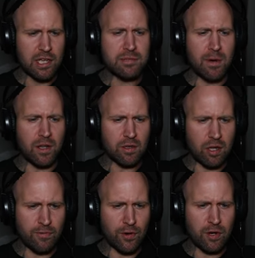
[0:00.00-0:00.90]
A small
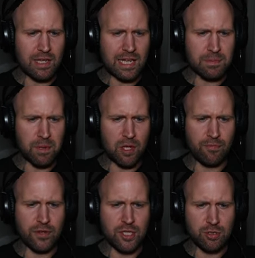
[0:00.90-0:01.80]
colorful glass ball
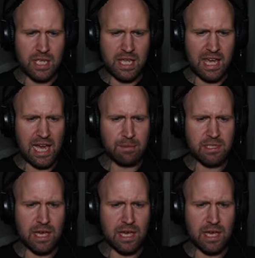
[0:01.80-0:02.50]
often used in games